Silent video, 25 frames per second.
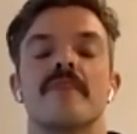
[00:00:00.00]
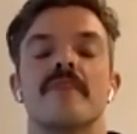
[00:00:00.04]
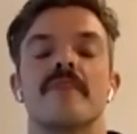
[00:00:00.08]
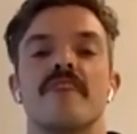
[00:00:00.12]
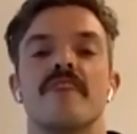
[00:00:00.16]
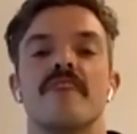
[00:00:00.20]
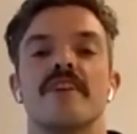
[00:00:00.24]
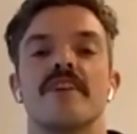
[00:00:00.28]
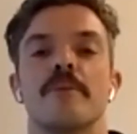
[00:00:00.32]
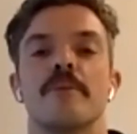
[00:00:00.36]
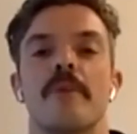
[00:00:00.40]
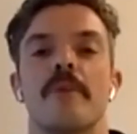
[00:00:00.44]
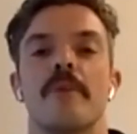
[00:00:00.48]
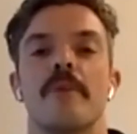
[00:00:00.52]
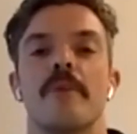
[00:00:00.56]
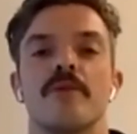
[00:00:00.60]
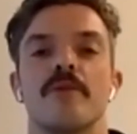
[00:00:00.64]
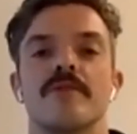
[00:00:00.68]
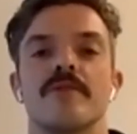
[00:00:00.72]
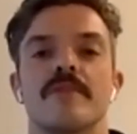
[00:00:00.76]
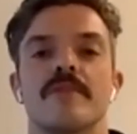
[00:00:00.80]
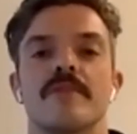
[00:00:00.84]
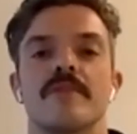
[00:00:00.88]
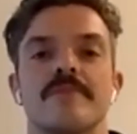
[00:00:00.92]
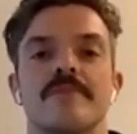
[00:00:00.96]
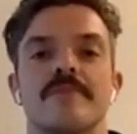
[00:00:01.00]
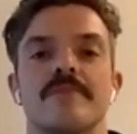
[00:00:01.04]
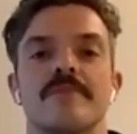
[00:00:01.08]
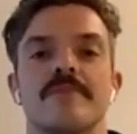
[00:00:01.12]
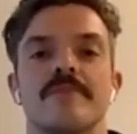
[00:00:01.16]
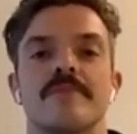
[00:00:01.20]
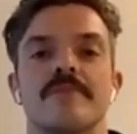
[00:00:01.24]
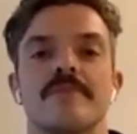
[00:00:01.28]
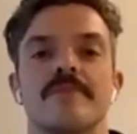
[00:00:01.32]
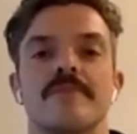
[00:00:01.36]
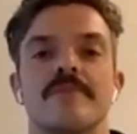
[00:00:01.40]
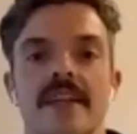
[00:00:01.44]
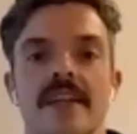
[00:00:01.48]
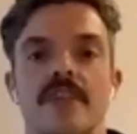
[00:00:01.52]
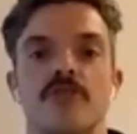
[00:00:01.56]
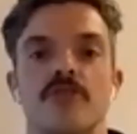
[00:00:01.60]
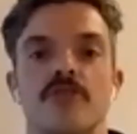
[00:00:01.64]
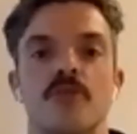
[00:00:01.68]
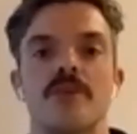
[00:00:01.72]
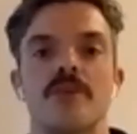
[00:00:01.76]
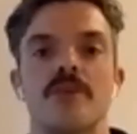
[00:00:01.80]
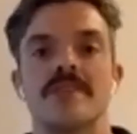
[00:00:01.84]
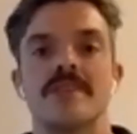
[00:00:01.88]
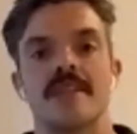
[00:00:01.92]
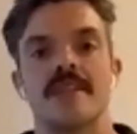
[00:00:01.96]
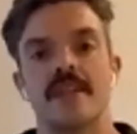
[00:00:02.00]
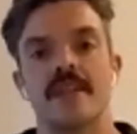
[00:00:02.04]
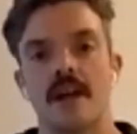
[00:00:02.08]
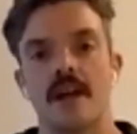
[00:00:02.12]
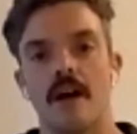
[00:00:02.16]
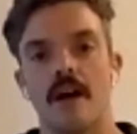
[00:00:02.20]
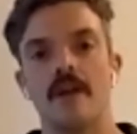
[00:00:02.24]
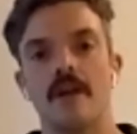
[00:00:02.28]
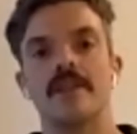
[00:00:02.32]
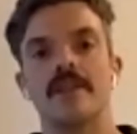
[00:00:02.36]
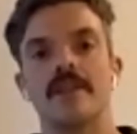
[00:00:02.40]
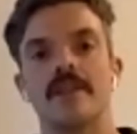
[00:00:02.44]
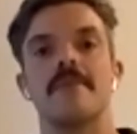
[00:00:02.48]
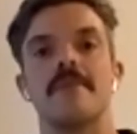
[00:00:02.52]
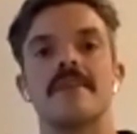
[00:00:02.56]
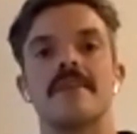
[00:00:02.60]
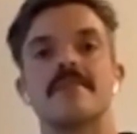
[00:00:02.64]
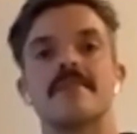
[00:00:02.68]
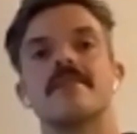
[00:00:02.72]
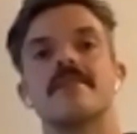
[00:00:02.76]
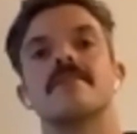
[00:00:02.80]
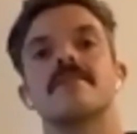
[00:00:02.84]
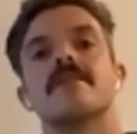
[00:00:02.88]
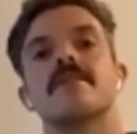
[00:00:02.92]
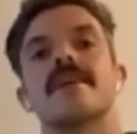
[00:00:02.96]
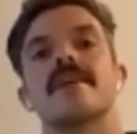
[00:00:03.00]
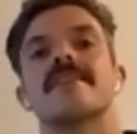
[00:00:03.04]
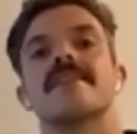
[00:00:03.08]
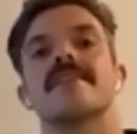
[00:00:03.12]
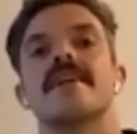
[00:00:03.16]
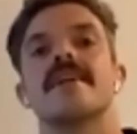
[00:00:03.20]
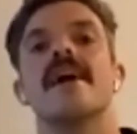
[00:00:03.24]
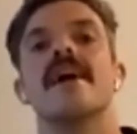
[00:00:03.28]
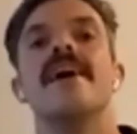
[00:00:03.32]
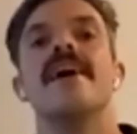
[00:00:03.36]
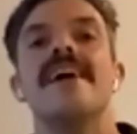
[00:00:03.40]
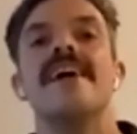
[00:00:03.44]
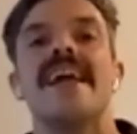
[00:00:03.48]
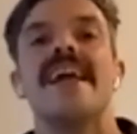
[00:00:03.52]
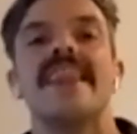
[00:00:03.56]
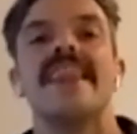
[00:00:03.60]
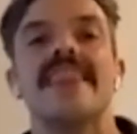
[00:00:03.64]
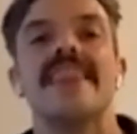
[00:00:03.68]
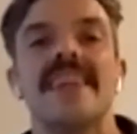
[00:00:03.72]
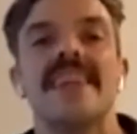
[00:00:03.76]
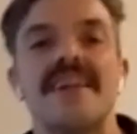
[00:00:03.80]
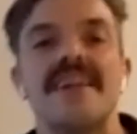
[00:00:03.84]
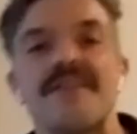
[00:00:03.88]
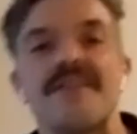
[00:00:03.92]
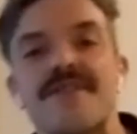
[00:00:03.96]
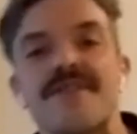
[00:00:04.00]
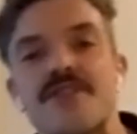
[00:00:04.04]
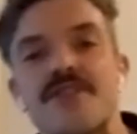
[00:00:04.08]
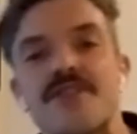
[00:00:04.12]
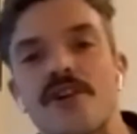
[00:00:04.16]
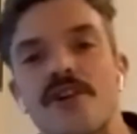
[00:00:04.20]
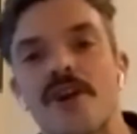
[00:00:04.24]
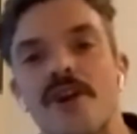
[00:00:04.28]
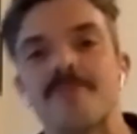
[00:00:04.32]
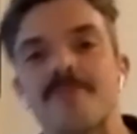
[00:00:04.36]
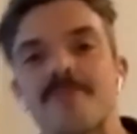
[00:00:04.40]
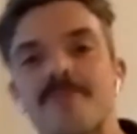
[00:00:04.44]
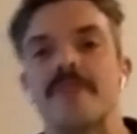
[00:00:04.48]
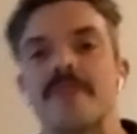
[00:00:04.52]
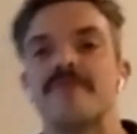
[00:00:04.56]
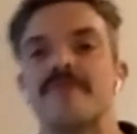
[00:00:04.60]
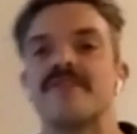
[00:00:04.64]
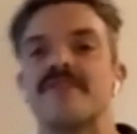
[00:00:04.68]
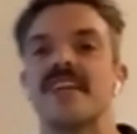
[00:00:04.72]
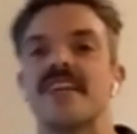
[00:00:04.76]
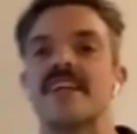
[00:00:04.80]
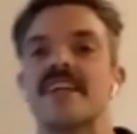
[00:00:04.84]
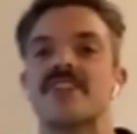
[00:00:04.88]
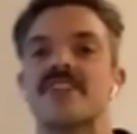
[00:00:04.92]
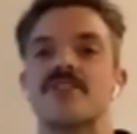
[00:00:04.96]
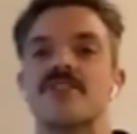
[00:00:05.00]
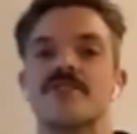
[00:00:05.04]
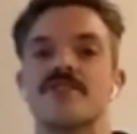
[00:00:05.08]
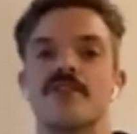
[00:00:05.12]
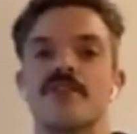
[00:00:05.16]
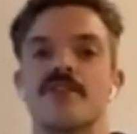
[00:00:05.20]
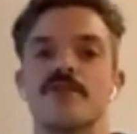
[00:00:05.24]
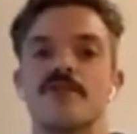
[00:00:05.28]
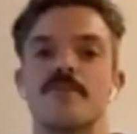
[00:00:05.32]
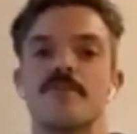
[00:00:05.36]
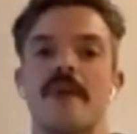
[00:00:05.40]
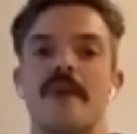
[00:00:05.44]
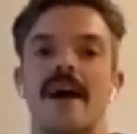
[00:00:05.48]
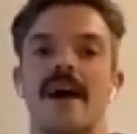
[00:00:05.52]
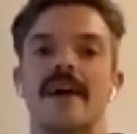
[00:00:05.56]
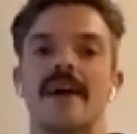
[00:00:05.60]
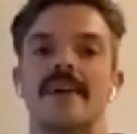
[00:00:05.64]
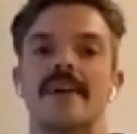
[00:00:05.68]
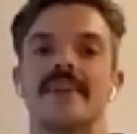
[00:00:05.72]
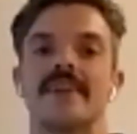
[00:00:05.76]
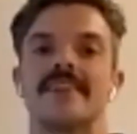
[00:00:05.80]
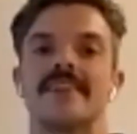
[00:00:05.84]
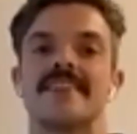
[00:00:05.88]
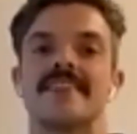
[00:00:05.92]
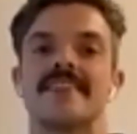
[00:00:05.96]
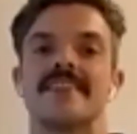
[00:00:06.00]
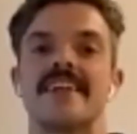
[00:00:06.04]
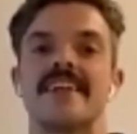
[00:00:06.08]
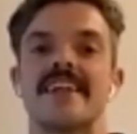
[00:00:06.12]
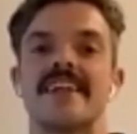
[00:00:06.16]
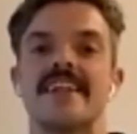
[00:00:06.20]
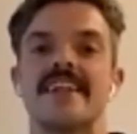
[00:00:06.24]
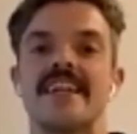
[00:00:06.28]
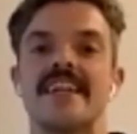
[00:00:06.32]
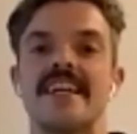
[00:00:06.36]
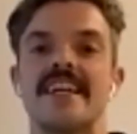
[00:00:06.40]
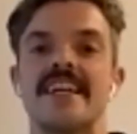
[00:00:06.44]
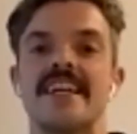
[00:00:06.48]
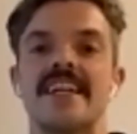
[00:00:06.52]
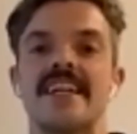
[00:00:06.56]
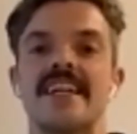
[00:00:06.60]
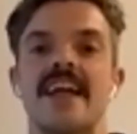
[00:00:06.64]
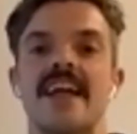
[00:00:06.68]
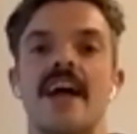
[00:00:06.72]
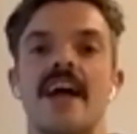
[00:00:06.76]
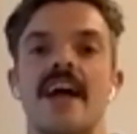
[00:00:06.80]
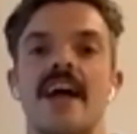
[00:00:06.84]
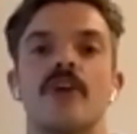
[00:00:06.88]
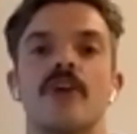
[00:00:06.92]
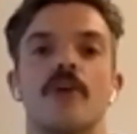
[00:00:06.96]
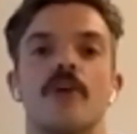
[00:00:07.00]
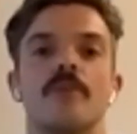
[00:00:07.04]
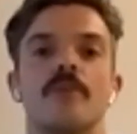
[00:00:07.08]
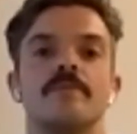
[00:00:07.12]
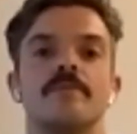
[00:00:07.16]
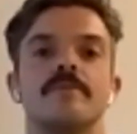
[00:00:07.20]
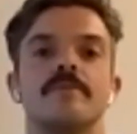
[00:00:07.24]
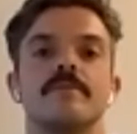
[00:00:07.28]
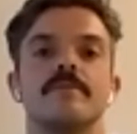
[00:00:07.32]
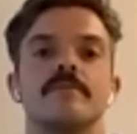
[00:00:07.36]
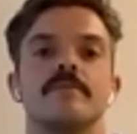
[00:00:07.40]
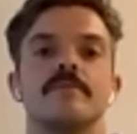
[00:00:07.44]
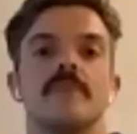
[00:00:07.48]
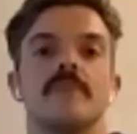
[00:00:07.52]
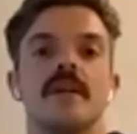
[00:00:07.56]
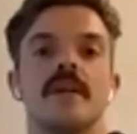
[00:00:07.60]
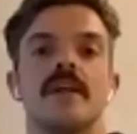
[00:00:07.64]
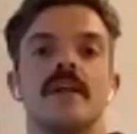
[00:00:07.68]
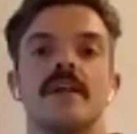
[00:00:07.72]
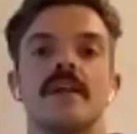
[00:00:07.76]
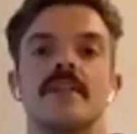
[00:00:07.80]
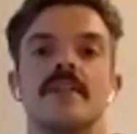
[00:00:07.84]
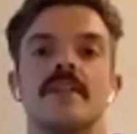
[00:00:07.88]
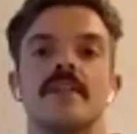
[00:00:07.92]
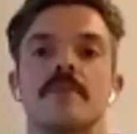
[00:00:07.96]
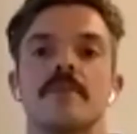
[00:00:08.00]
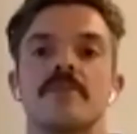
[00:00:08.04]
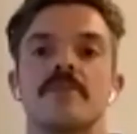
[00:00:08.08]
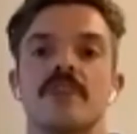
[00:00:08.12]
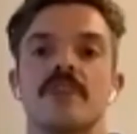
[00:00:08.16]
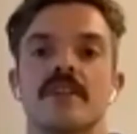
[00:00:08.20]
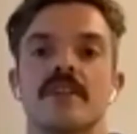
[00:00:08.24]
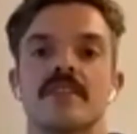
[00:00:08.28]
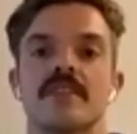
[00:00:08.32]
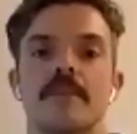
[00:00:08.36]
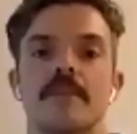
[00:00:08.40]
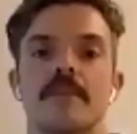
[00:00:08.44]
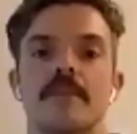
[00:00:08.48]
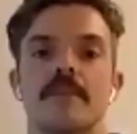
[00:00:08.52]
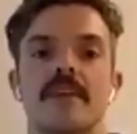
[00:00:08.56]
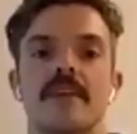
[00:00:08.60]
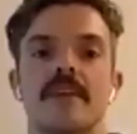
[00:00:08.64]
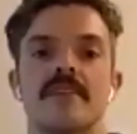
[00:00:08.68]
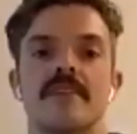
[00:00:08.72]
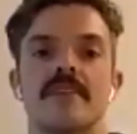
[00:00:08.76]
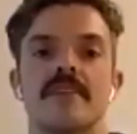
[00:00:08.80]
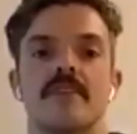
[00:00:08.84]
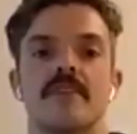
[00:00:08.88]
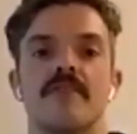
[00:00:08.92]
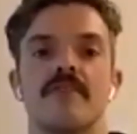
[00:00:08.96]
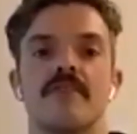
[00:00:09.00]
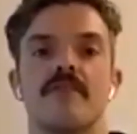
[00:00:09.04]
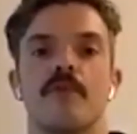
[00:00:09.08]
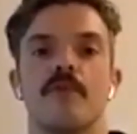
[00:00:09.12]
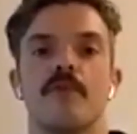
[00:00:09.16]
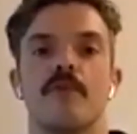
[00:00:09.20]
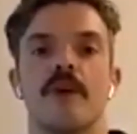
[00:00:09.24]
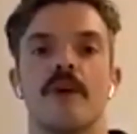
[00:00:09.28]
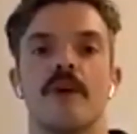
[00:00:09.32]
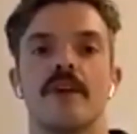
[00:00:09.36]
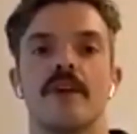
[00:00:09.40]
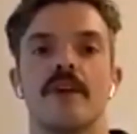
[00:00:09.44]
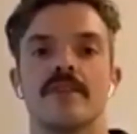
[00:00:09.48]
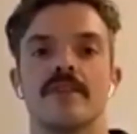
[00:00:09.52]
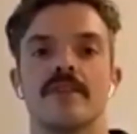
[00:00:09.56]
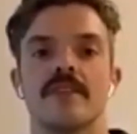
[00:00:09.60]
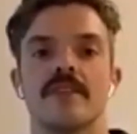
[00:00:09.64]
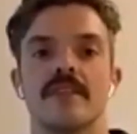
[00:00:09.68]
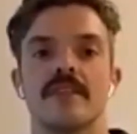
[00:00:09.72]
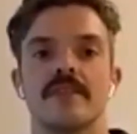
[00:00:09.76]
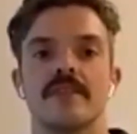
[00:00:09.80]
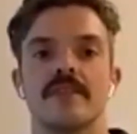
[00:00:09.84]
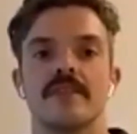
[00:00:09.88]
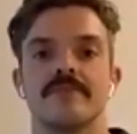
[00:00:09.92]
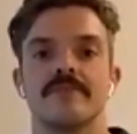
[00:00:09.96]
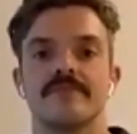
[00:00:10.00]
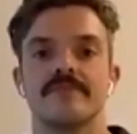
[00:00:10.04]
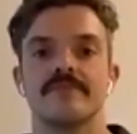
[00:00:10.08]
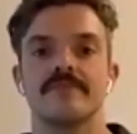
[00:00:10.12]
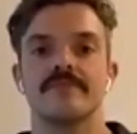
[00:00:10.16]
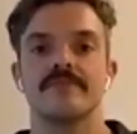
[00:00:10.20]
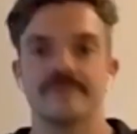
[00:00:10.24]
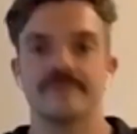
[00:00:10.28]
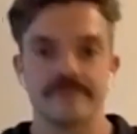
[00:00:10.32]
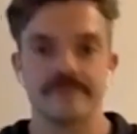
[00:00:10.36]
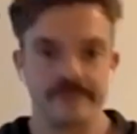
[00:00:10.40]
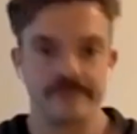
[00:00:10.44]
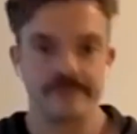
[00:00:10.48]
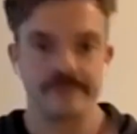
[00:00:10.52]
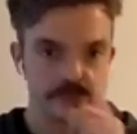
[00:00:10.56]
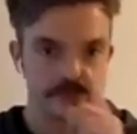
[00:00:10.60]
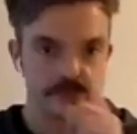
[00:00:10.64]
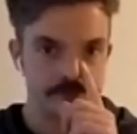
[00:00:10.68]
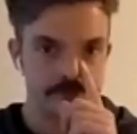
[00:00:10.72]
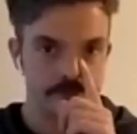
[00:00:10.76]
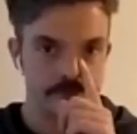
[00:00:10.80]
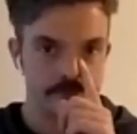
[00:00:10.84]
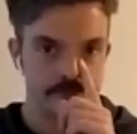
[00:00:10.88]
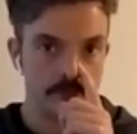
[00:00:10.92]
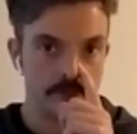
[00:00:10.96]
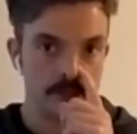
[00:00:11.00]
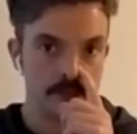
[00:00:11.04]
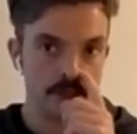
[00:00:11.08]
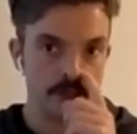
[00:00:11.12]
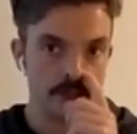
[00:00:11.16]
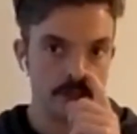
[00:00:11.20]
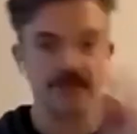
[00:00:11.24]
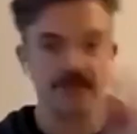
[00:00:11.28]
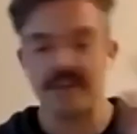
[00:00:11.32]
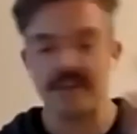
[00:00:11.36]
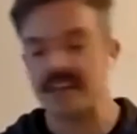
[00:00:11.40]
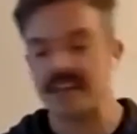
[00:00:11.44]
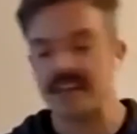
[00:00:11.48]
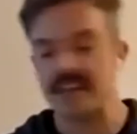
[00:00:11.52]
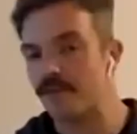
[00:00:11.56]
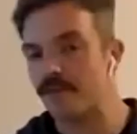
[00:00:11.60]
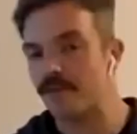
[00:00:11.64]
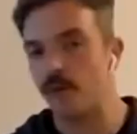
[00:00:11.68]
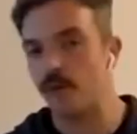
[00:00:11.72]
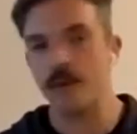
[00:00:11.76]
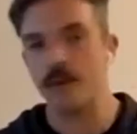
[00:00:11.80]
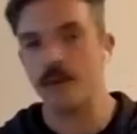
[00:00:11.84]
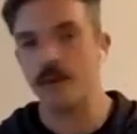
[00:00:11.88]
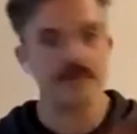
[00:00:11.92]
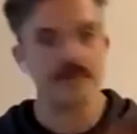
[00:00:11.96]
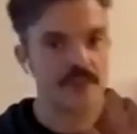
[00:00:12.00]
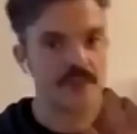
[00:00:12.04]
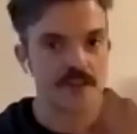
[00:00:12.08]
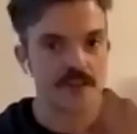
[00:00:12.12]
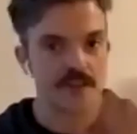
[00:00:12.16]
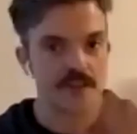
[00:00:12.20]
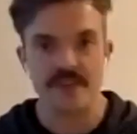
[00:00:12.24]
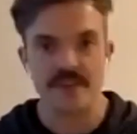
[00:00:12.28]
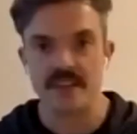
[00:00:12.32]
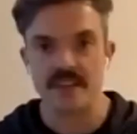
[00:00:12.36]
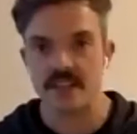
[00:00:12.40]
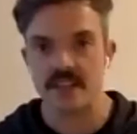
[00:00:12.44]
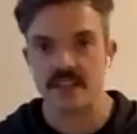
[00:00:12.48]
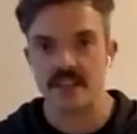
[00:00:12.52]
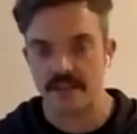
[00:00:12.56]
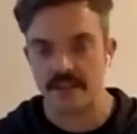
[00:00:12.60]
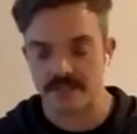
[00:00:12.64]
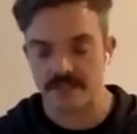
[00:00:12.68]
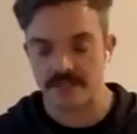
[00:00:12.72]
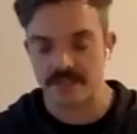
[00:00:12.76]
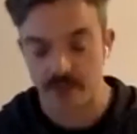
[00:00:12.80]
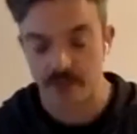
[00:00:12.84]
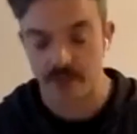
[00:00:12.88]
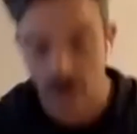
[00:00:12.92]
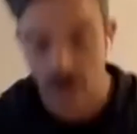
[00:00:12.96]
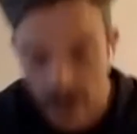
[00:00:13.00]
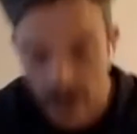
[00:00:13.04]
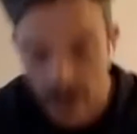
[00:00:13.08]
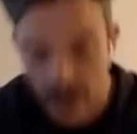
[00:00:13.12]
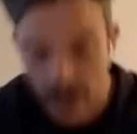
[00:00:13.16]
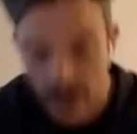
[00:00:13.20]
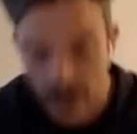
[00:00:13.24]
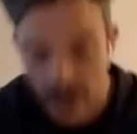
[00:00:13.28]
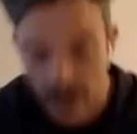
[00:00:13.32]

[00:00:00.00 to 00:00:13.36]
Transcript: Final pose, spine twisting, Ardha Matsyendrasana. Lift your arms up, flex your toes back. Take an inhale, go. Double jerk, double exhale, forehead onto the knee. Good, face forward or turn to face the left if you like,